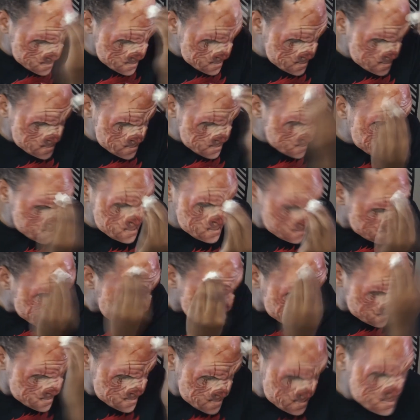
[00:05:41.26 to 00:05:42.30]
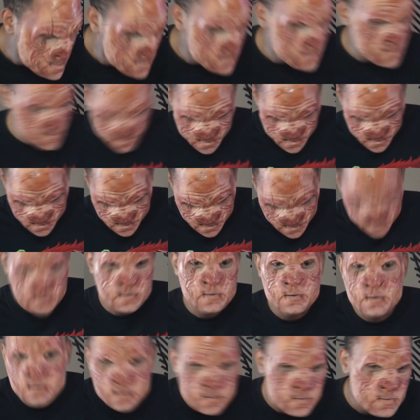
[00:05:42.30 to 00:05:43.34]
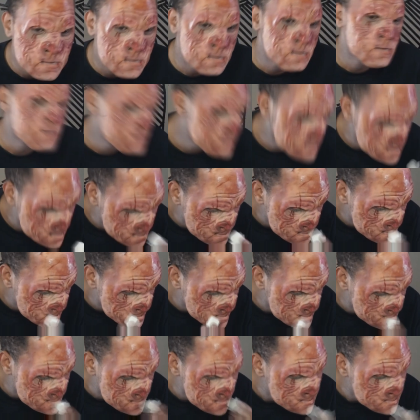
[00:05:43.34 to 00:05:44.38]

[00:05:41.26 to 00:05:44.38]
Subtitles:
pulled the whole look together. Then I put on my